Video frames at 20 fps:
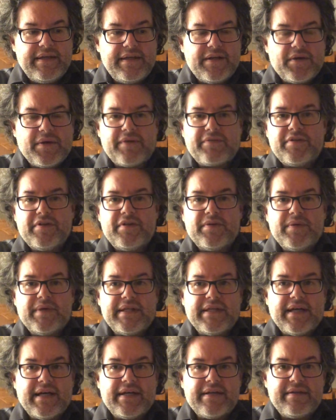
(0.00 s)
after
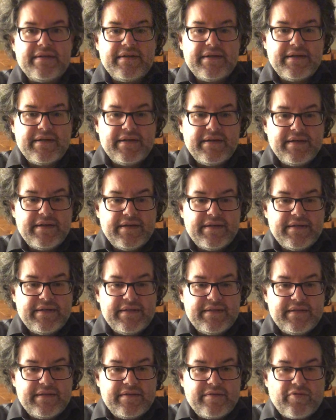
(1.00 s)
doing that
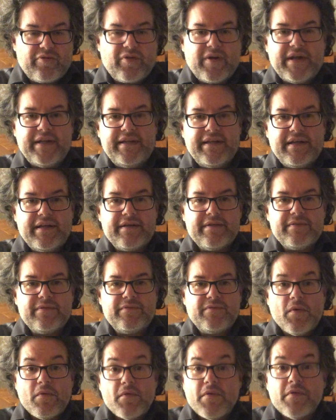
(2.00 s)
frightening
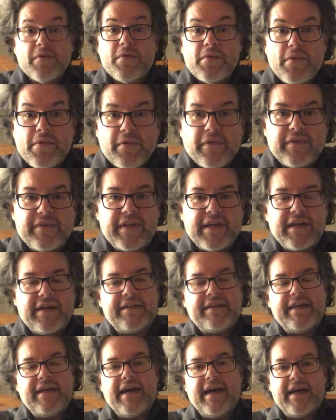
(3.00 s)
thing at
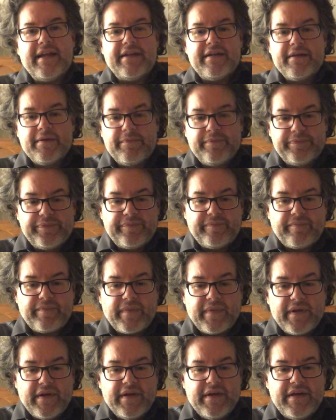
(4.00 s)
the end,
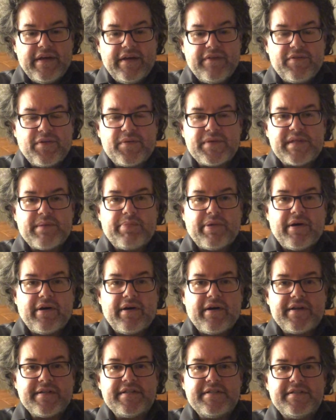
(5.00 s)
if there was a
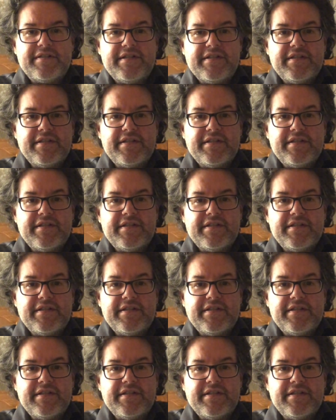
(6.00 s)
pause and she